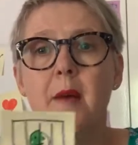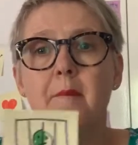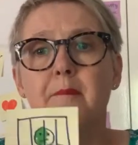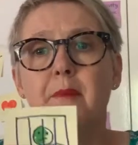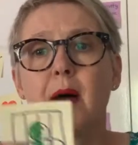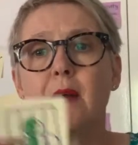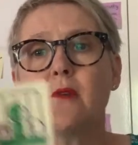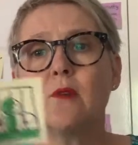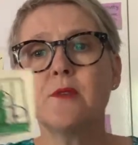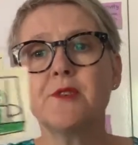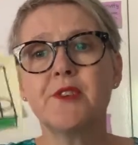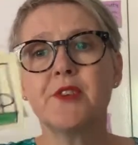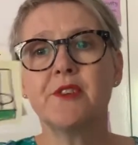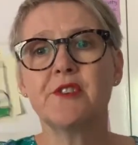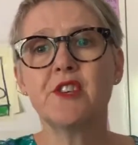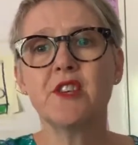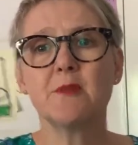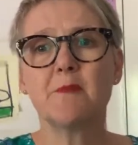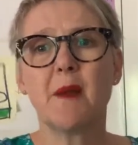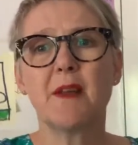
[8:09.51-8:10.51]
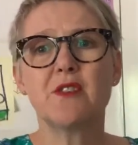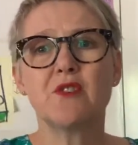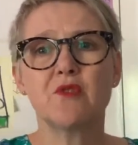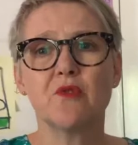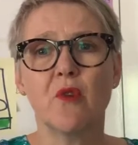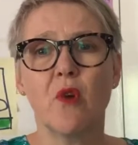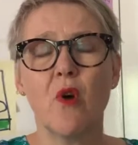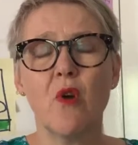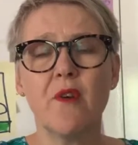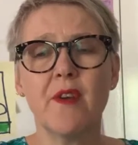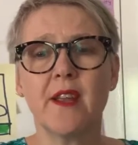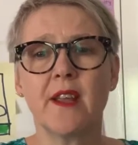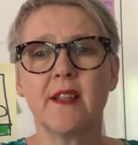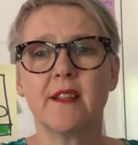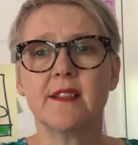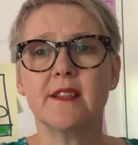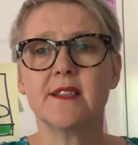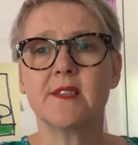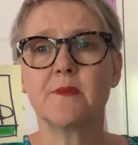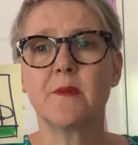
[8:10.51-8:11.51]
But also, just by drawing
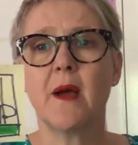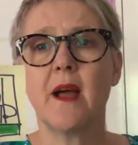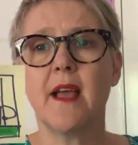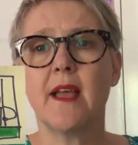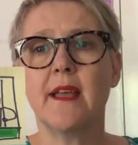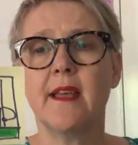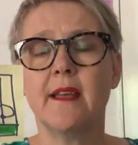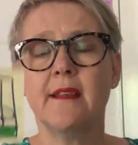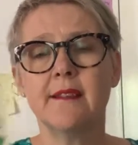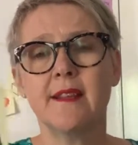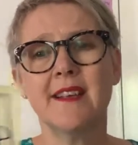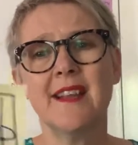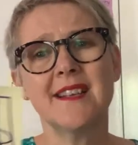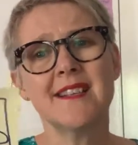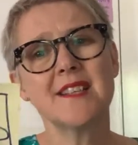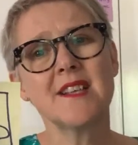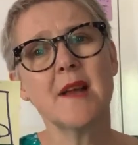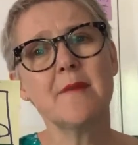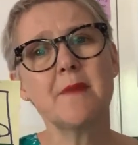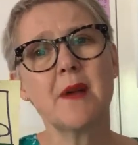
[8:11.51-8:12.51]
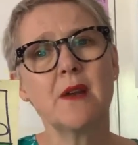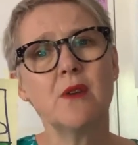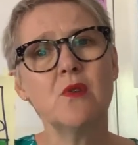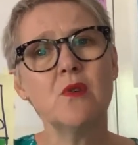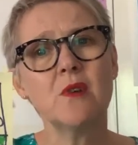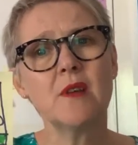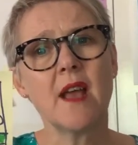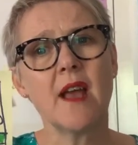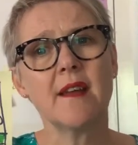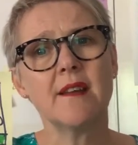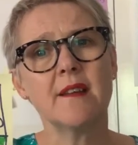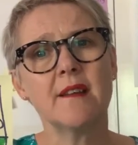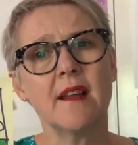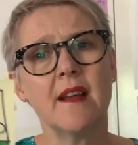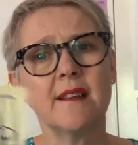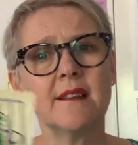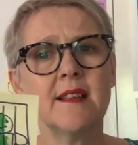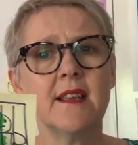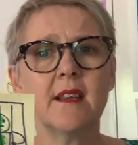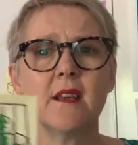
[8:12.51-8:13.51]
it this way, the next time I look at it,
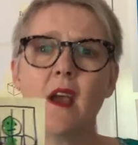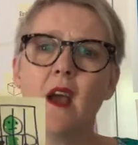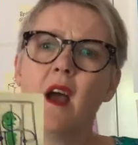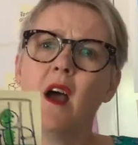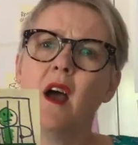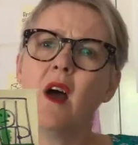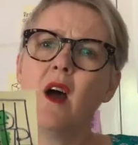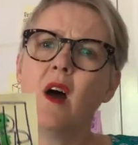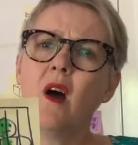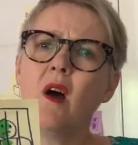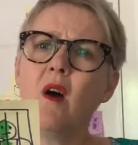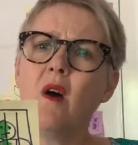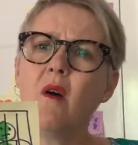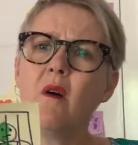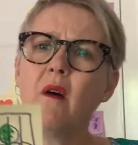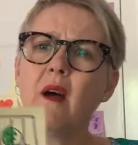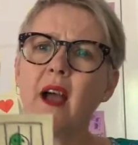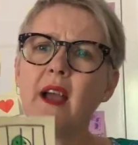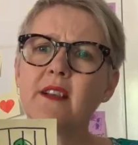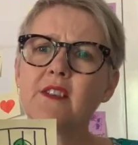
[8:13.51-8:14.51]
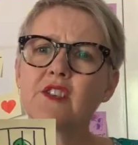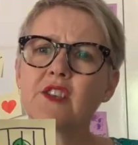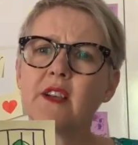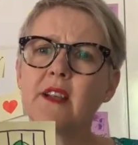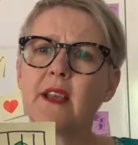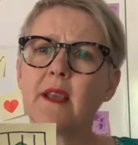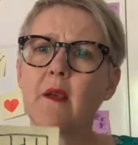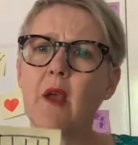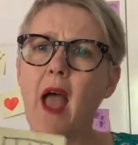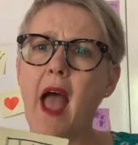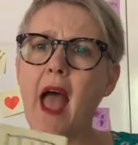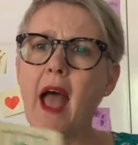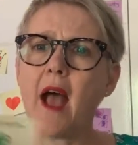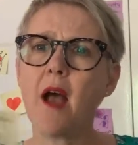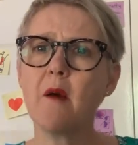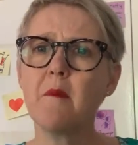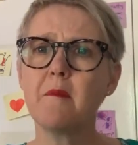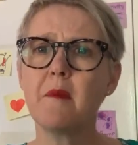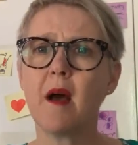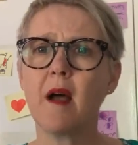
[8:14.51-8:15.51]
I think, oh, actually,
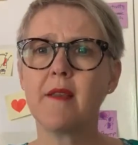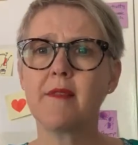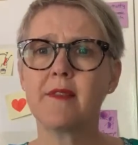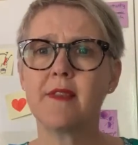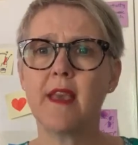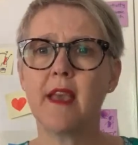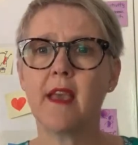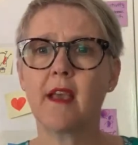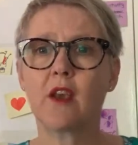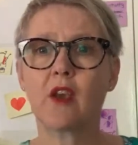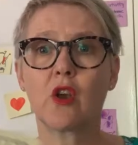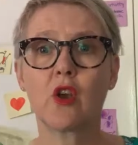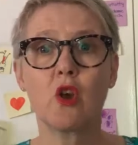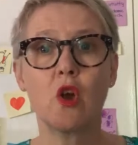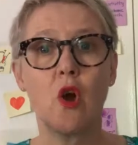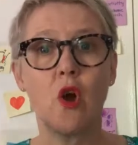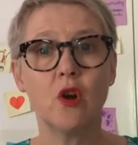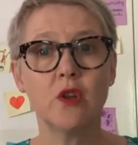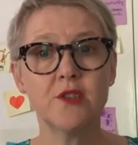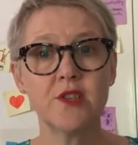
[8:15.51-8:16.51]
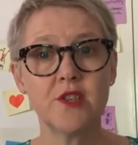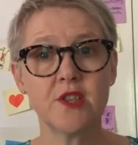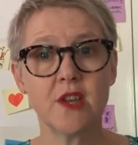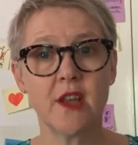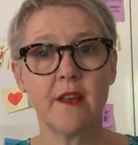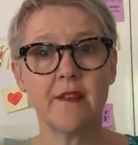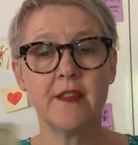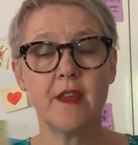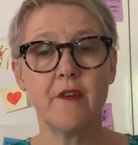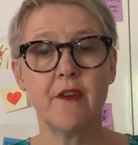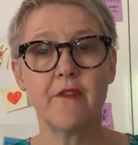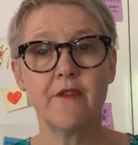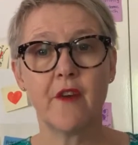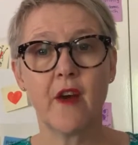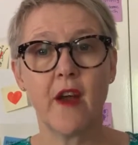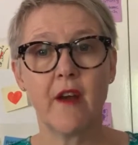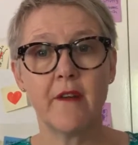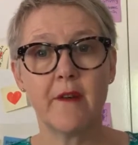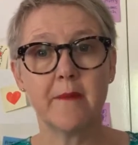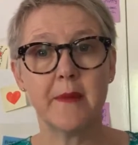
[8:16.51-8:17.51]
how might their
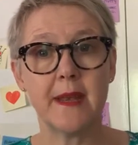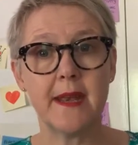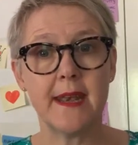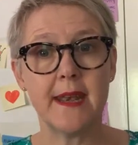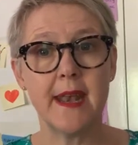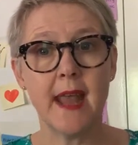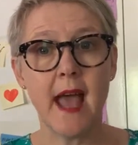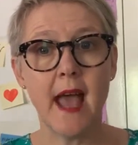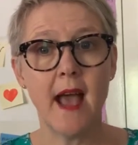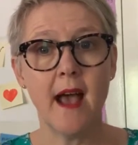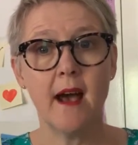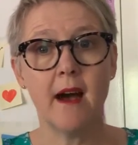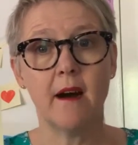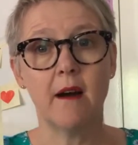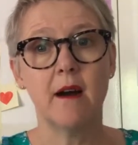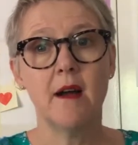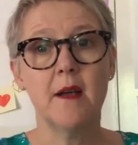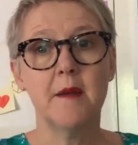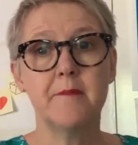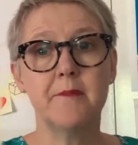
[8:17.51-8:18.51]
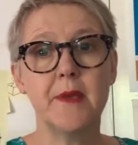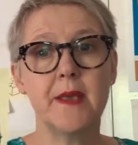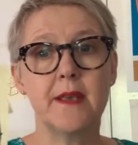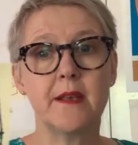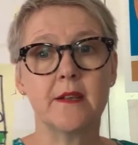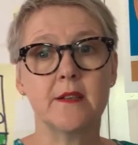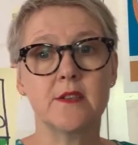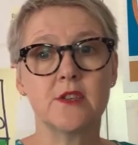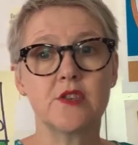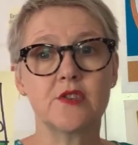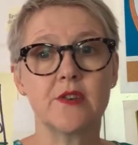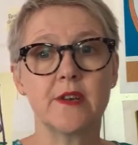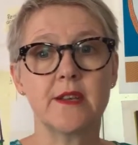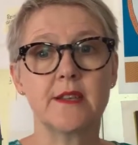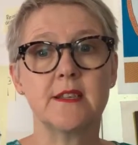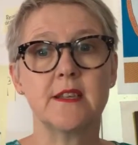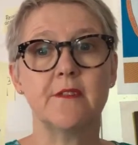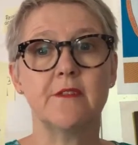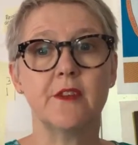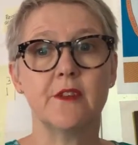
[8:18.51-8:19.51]
environment now be
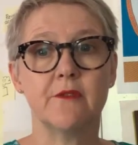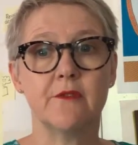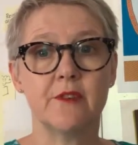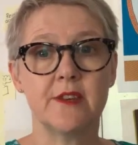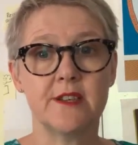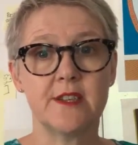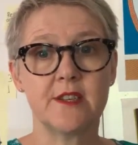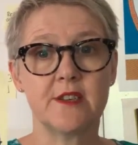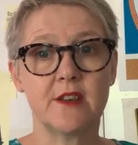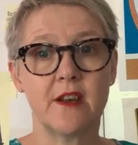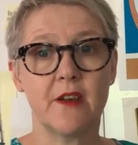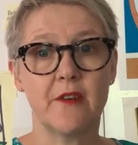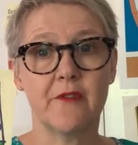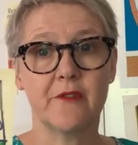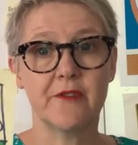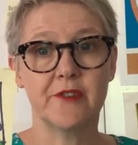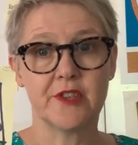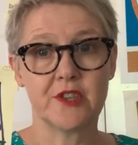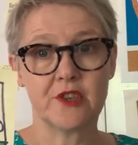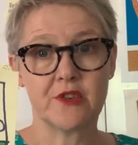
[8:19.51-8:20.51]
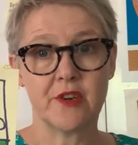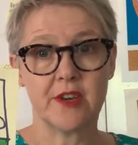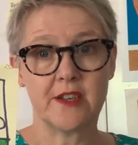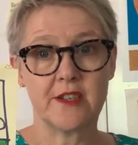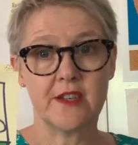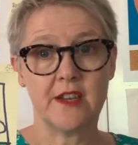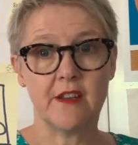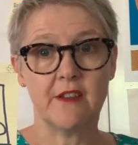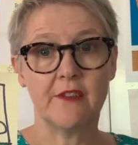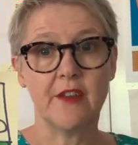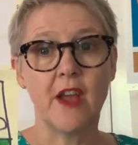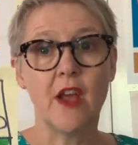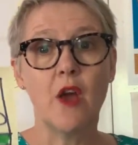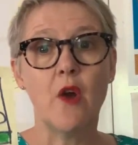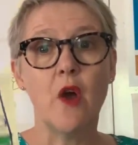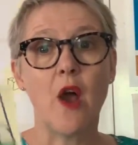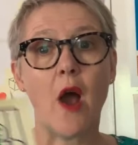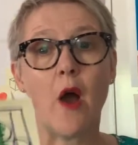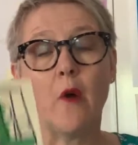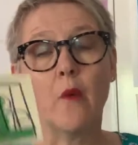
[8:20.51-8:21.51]
constrictive and restrictive?
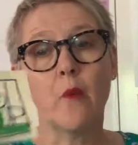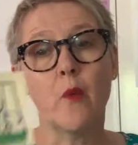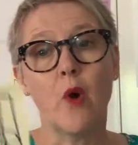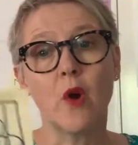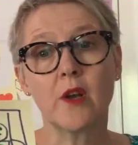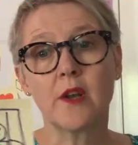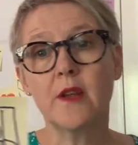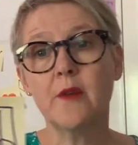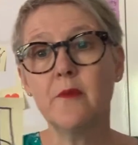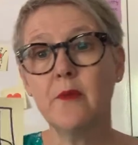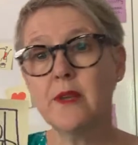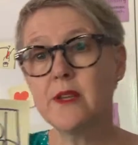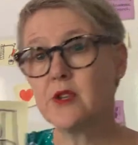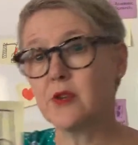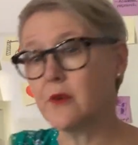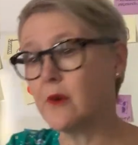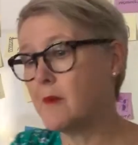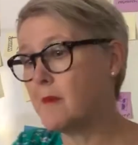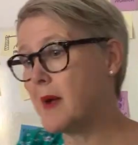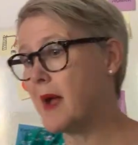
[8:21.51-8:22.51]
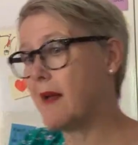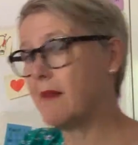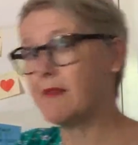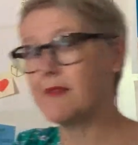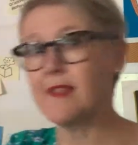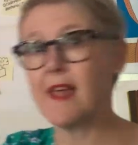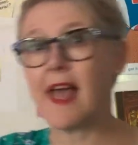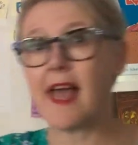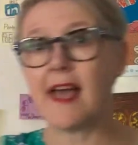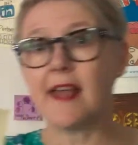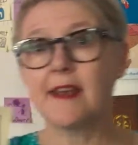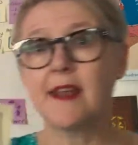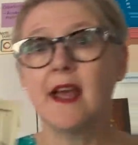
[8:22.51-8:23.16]
What can we do about that?